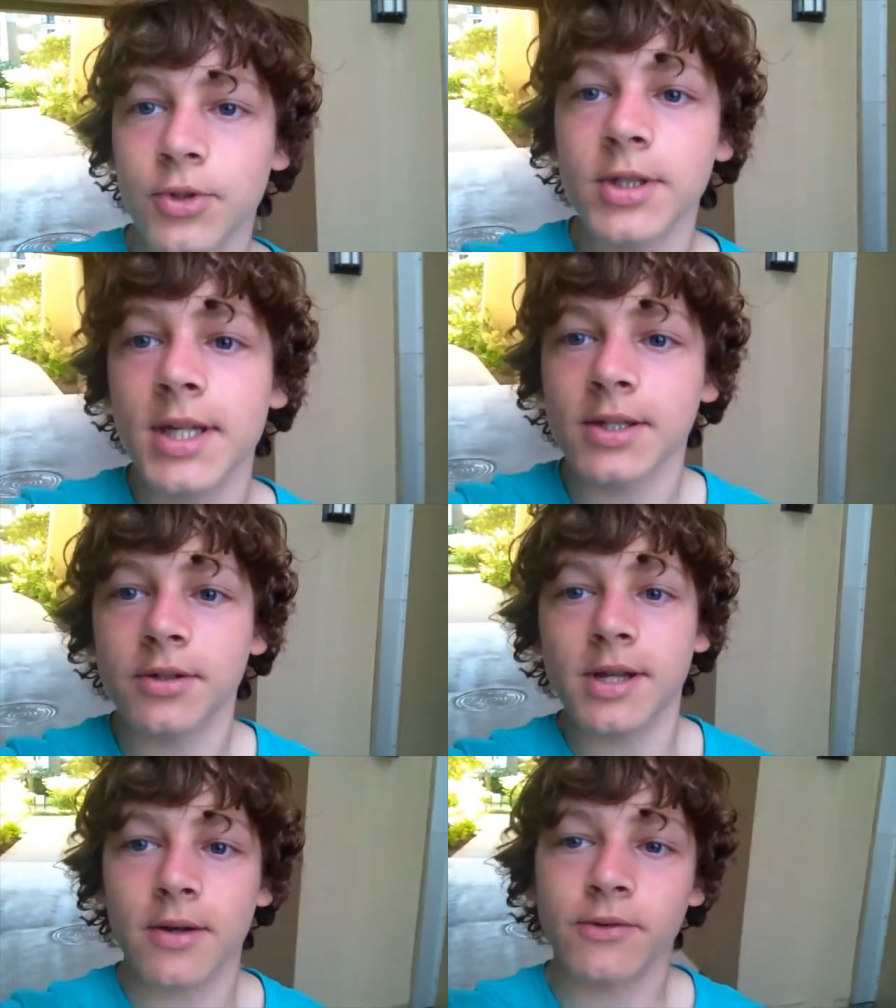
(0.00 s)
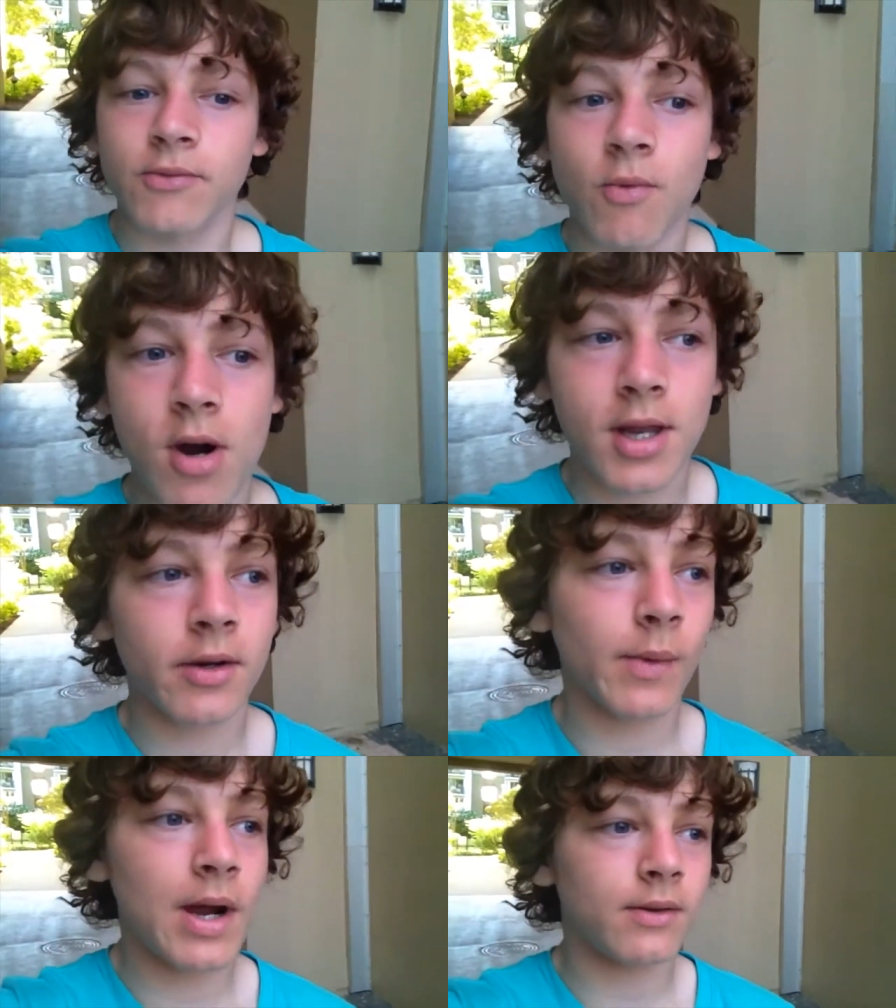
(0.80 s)
just yesterday I was walking
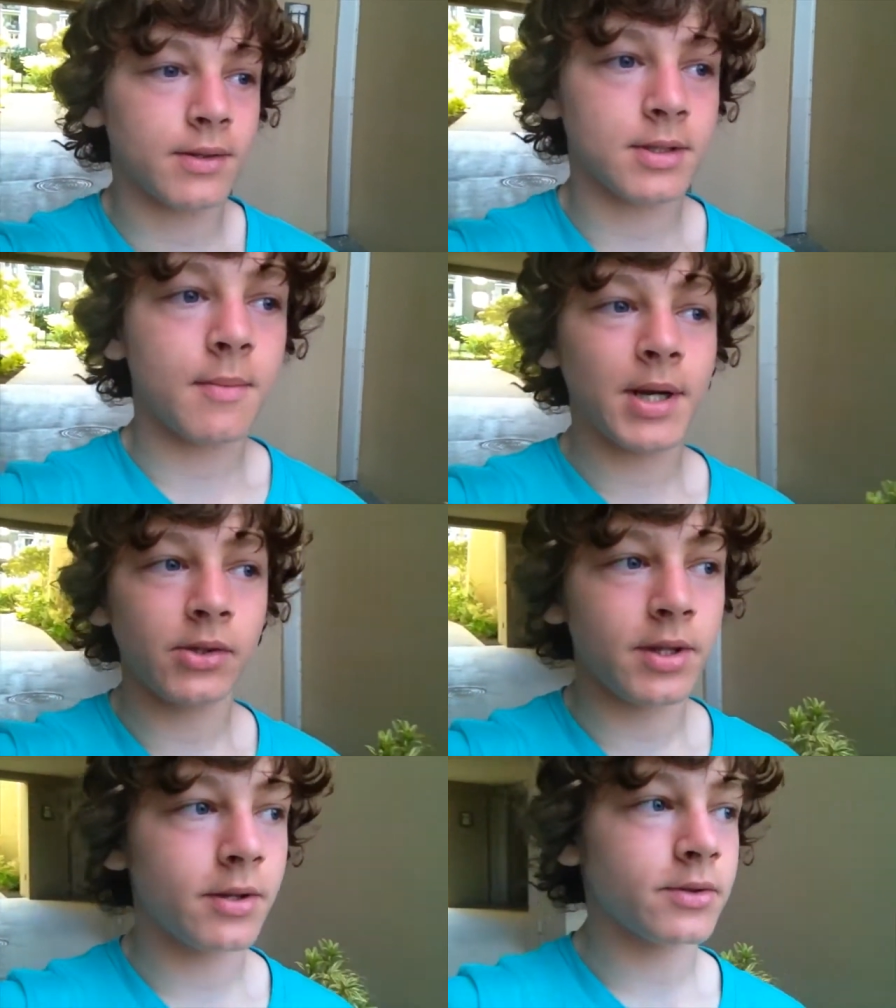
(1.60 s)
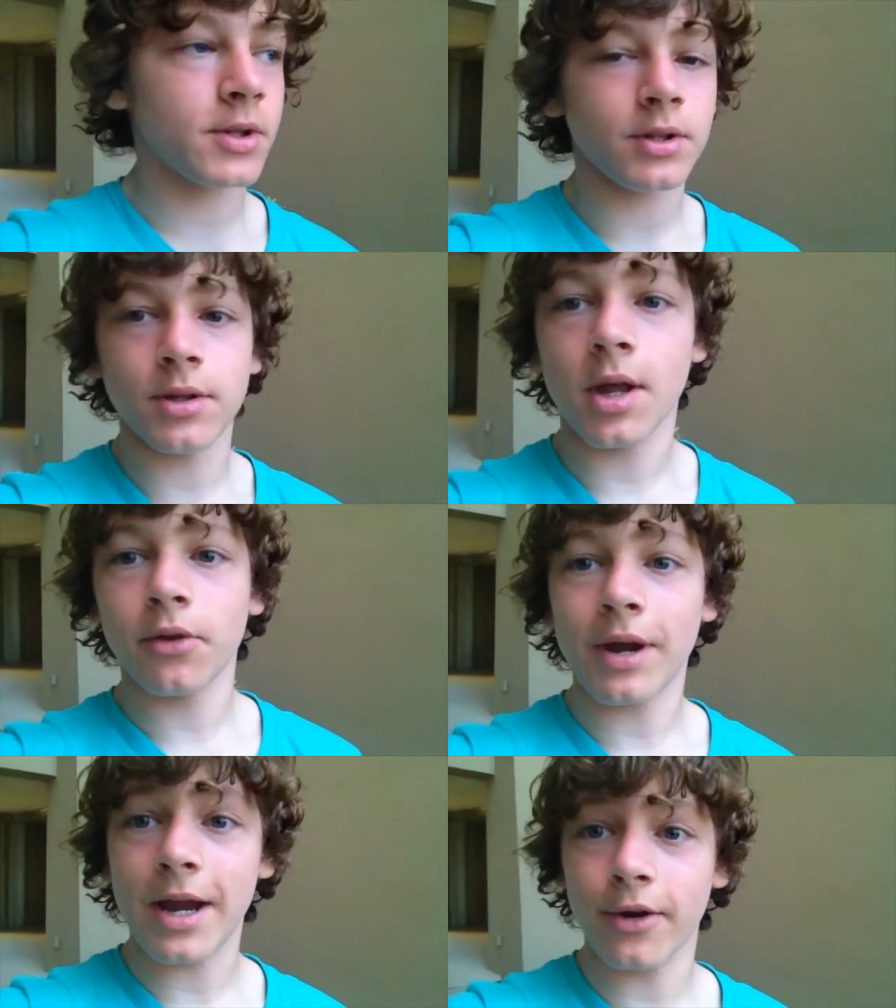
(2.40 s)
around, and apparently there's
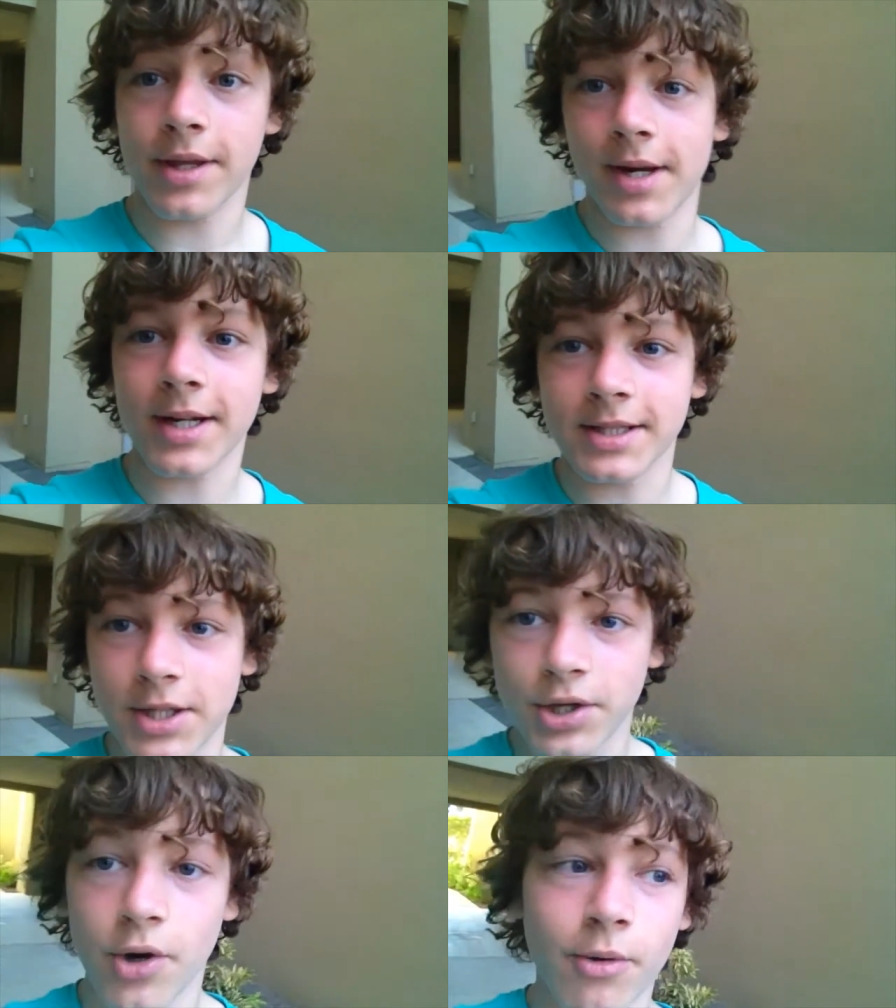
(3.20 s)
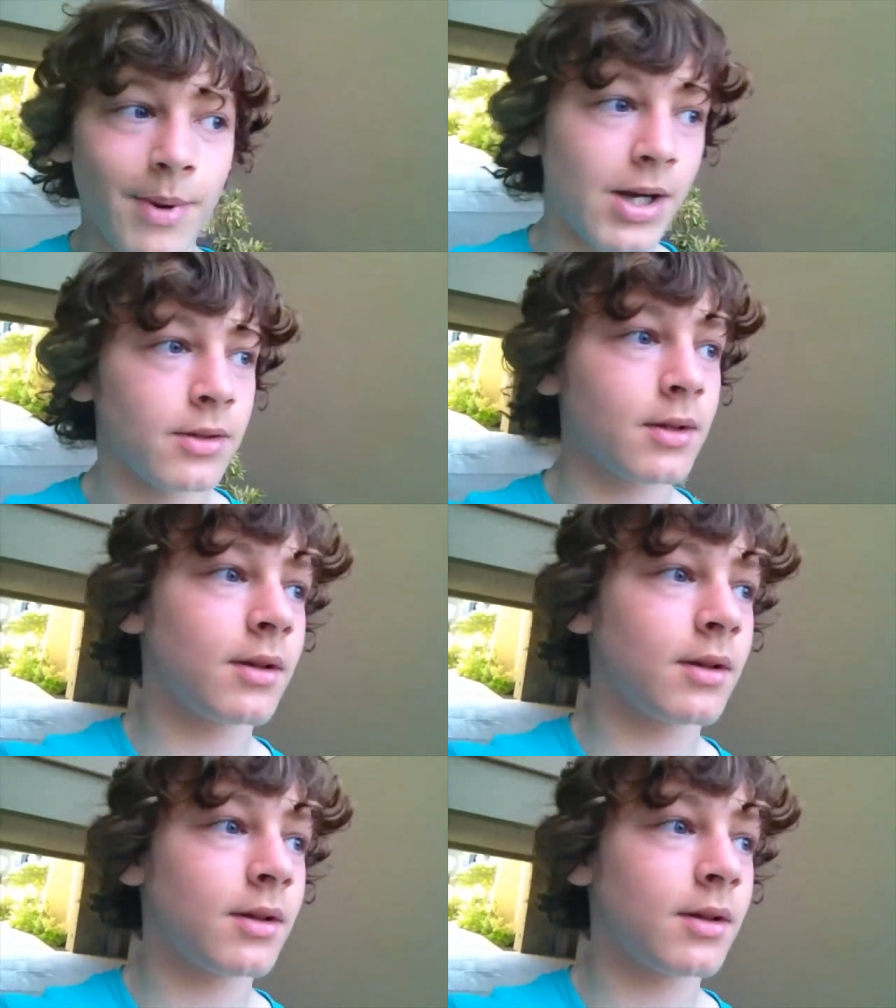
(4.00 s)
another area that I didn't know about.